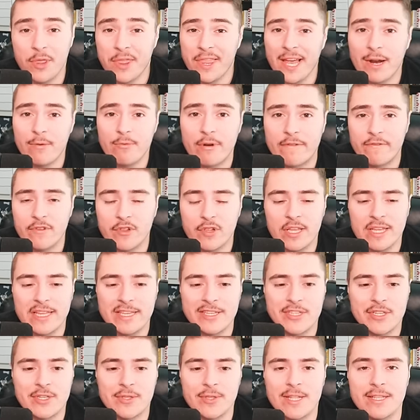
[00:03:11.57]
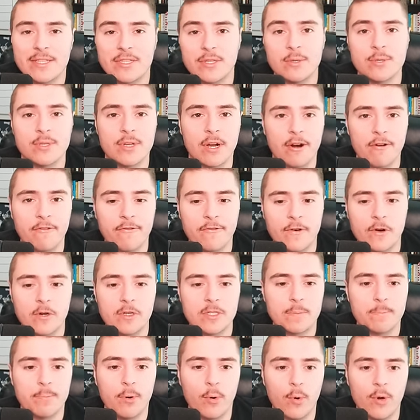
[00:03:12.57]
that revelation, let's use our
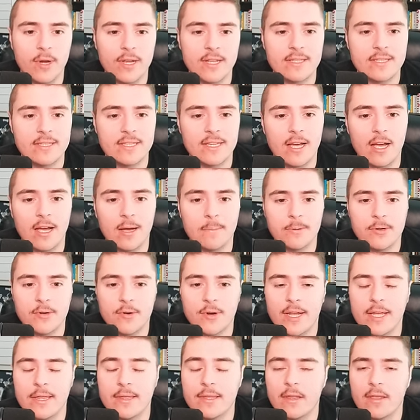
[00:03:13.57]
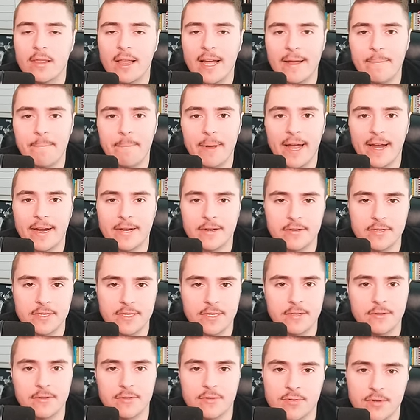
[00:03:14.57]
first points to upgrade the linebacker
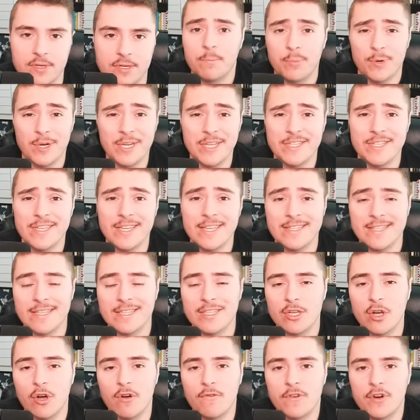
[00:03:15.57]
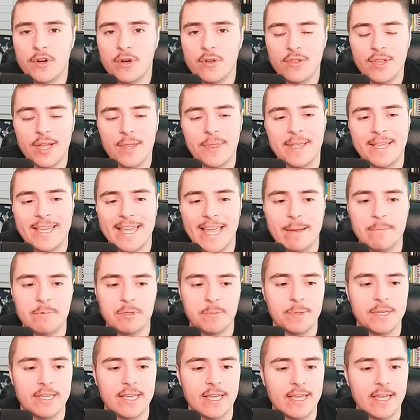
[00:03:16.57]
skill tree. Preseason's over, let the games
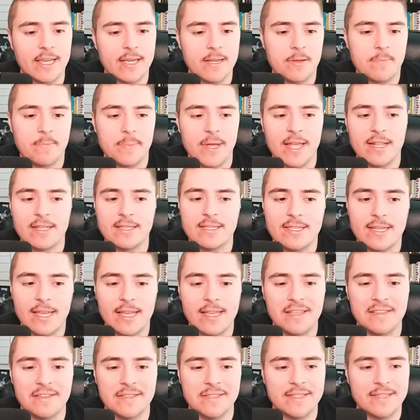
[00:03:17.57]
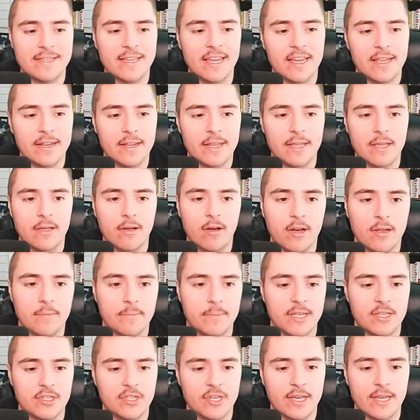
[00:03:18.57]
begin. Penn State is gaining on
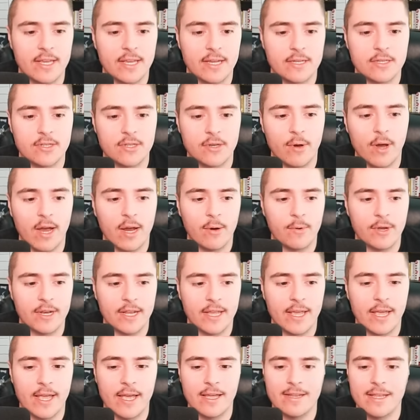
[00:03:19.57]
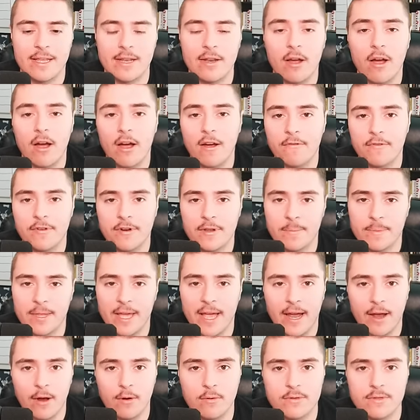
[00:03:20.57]
Mitch Hicks, so I went ahead and offered him the
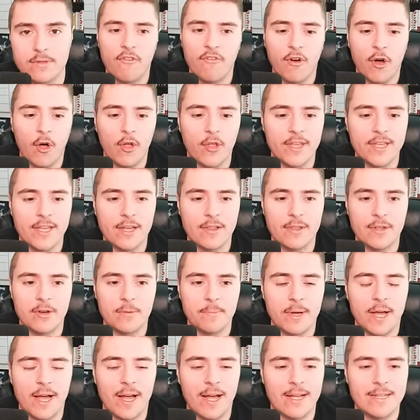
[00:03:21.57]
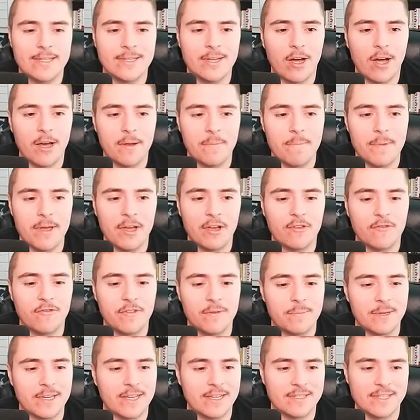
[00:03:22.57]
house. Falling a little behind on
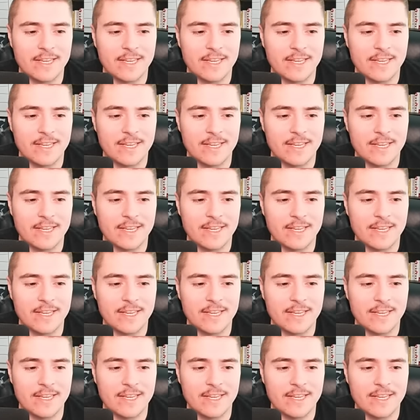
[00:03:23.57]
Melvin because